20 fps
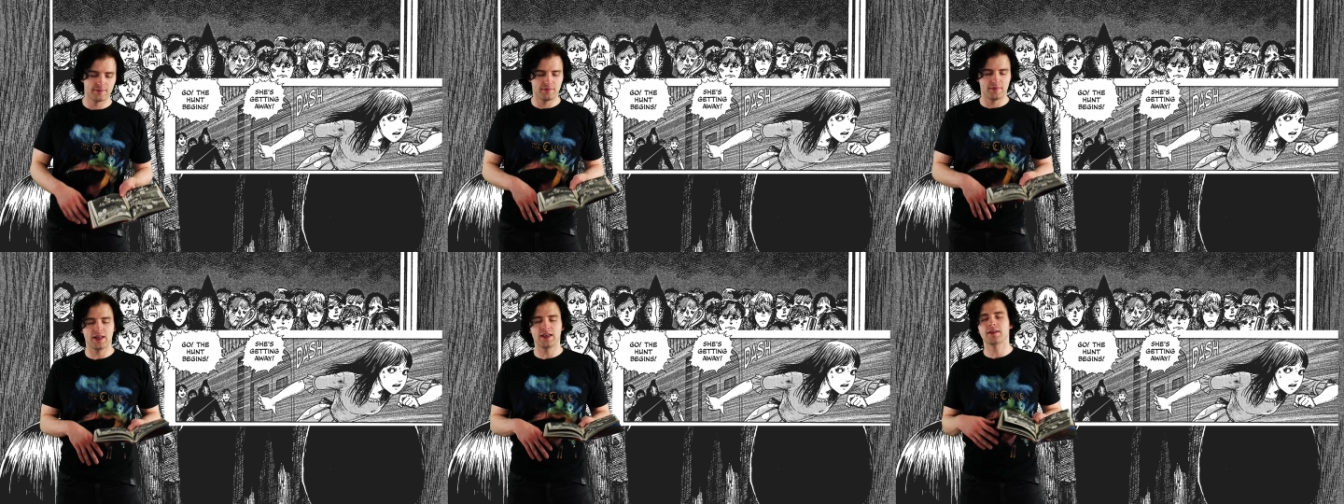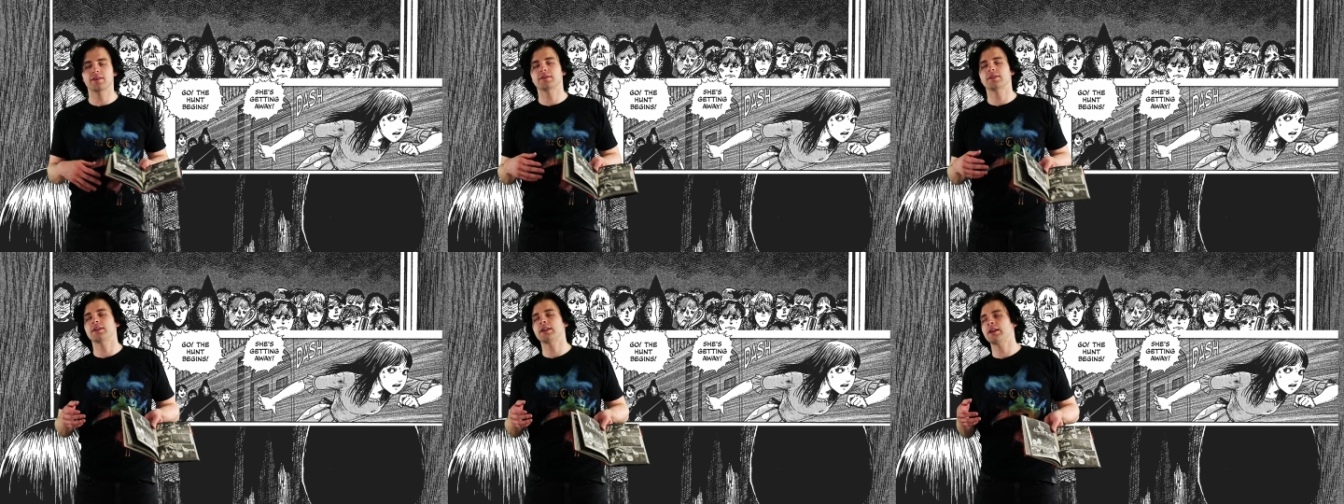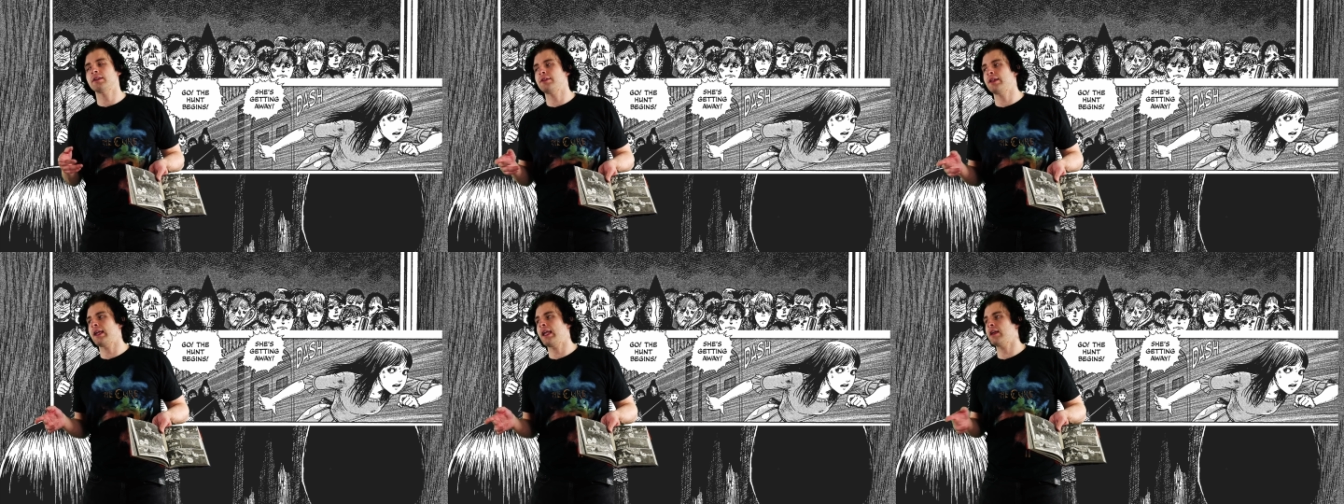Because
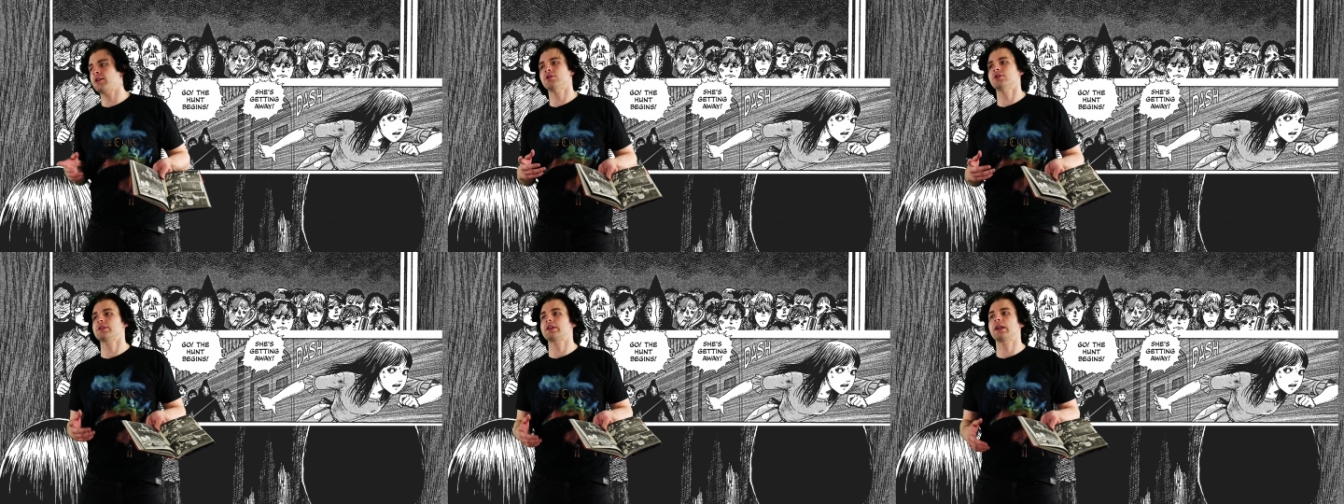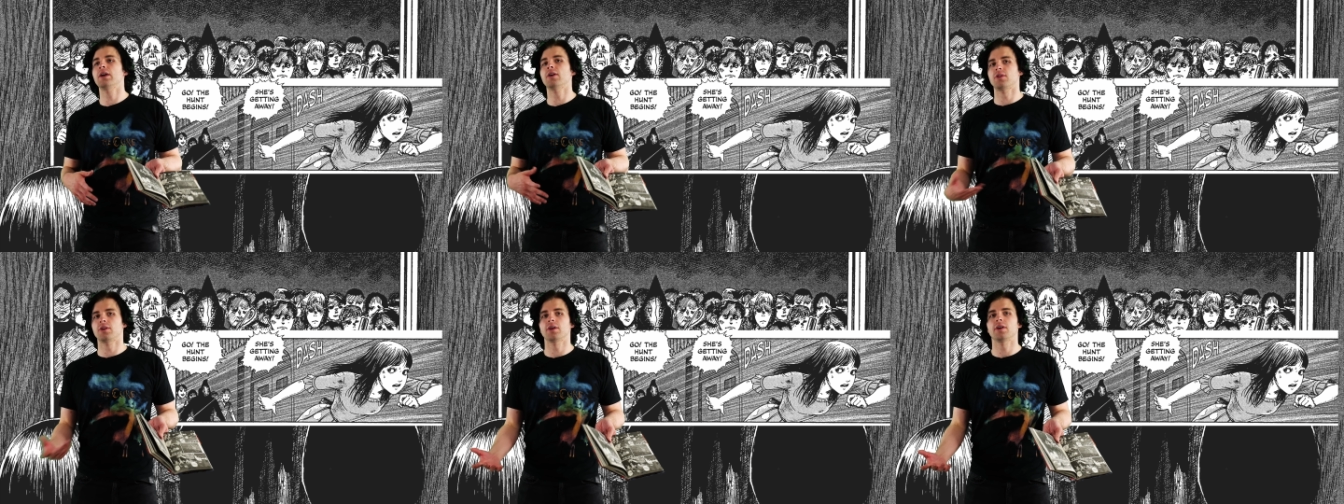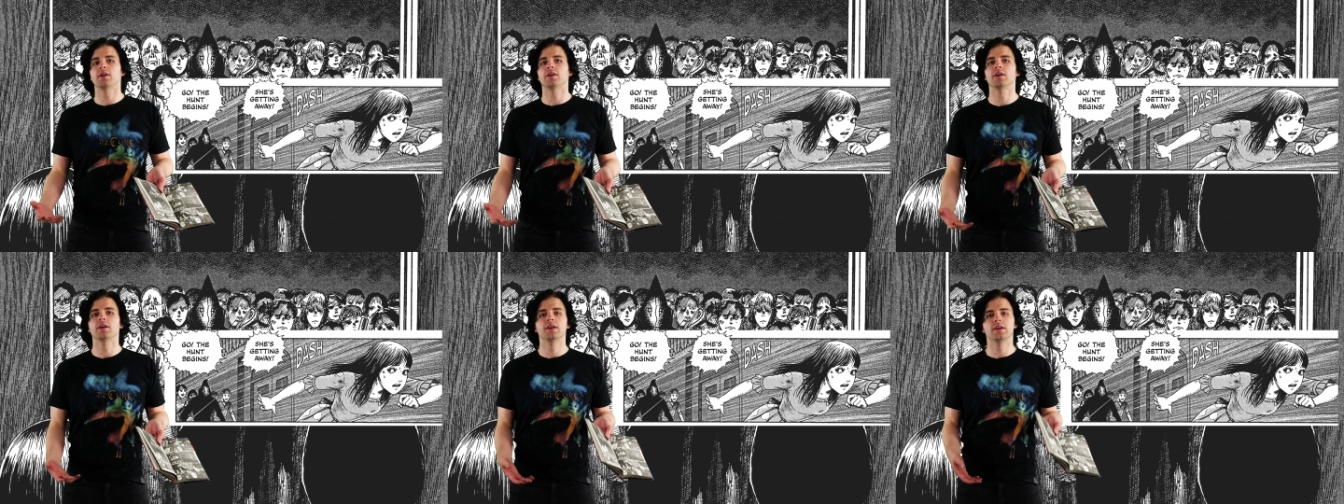again, they can't just kill
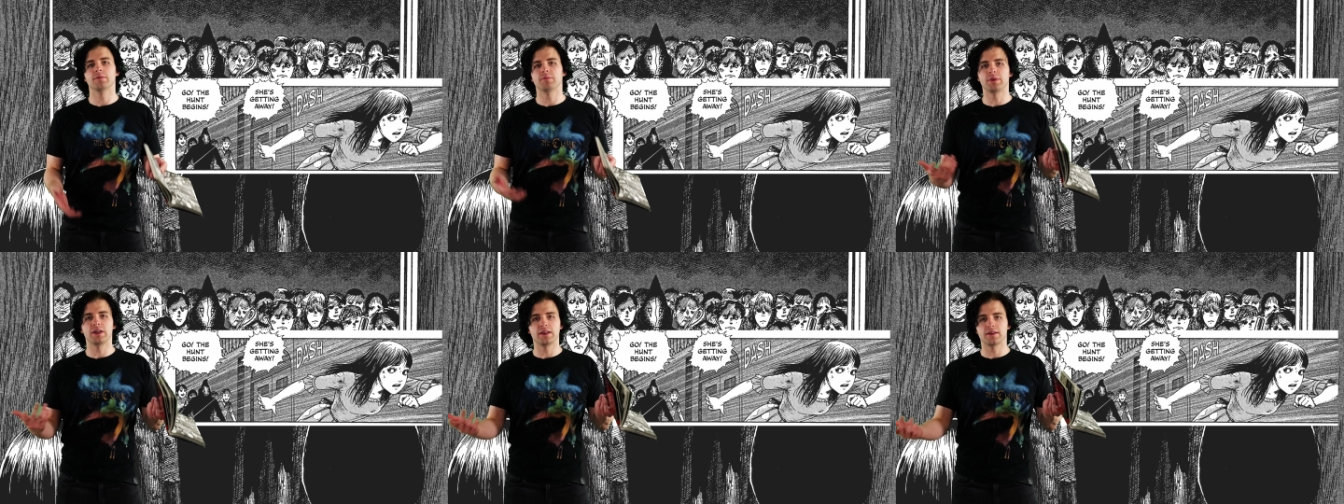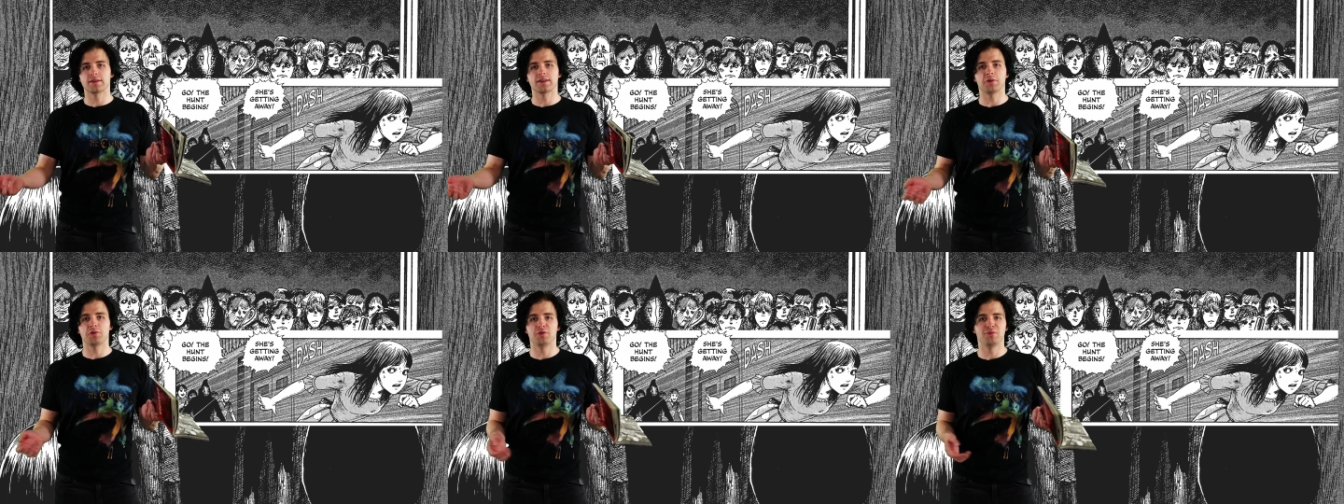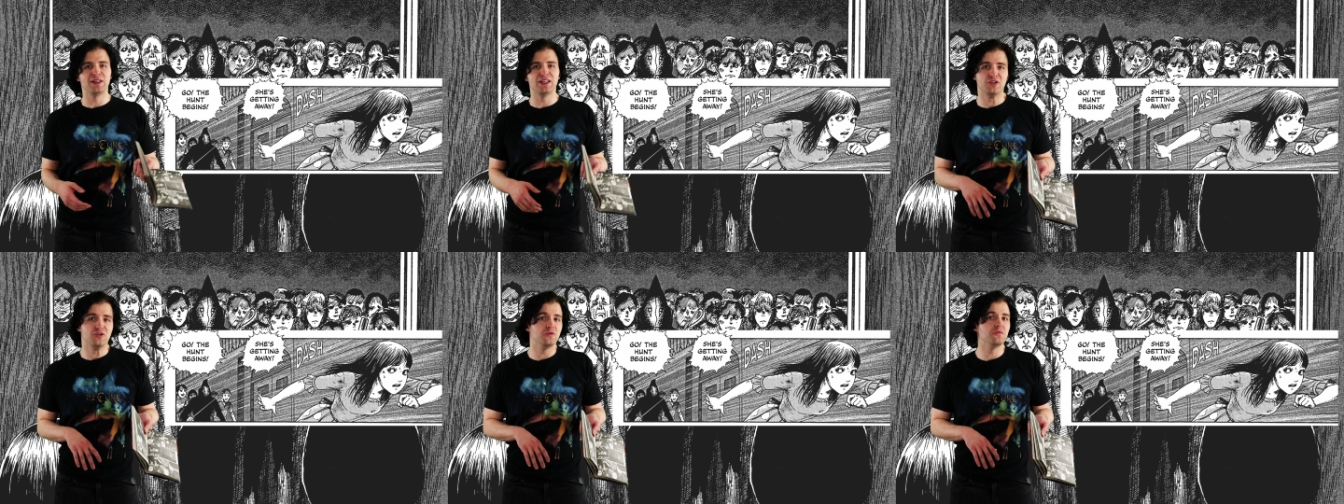her, because that would
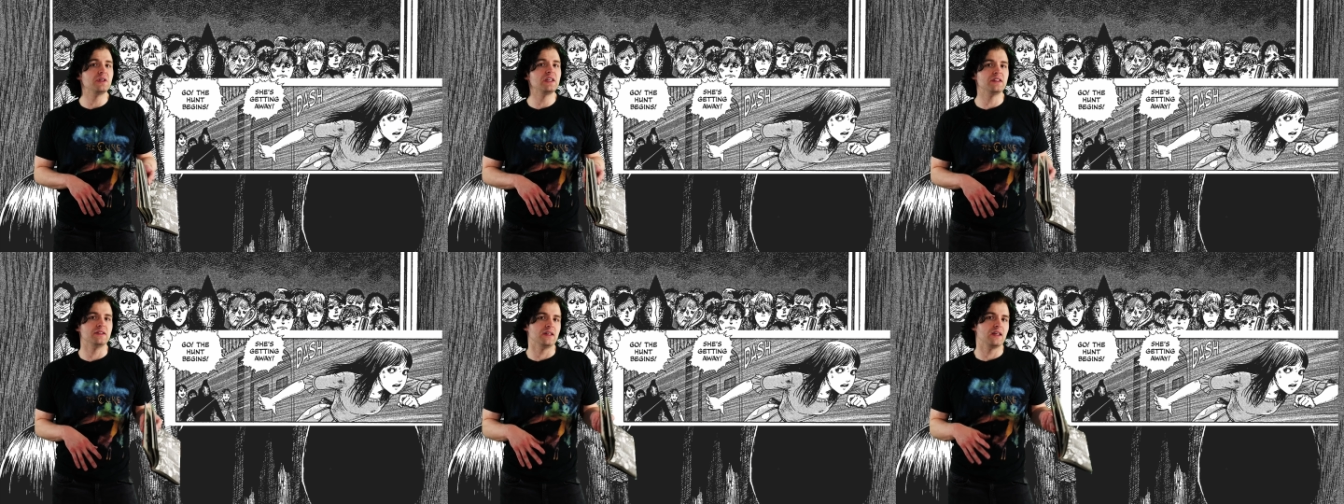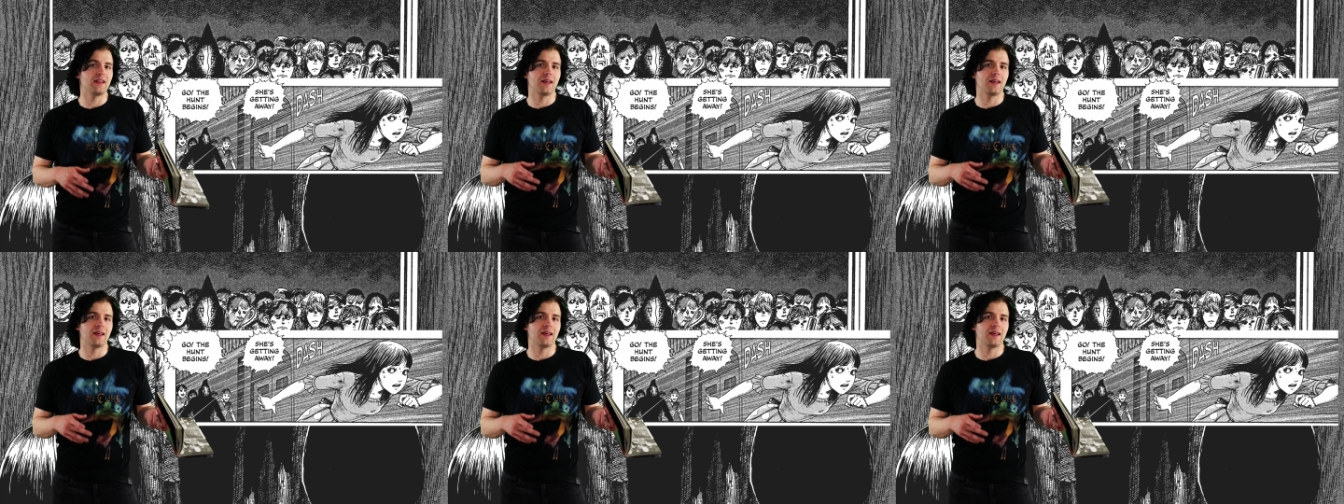be too easy.